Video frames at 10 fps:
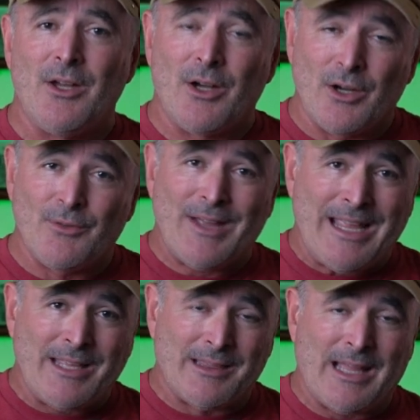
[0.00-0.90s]
of
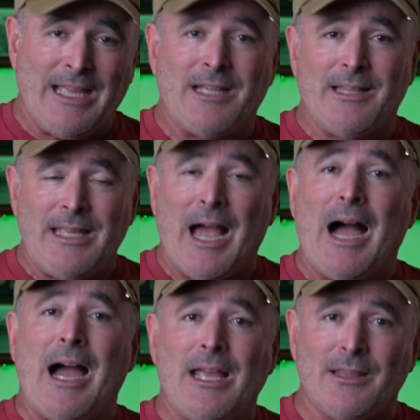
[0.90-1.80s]
a likely
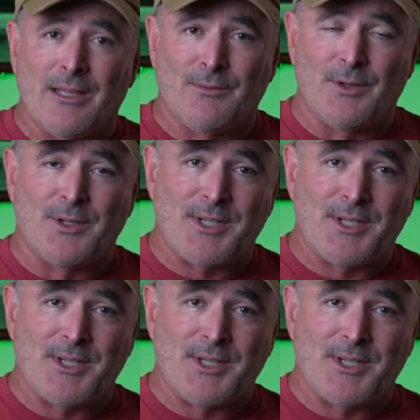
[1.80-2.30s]
high-level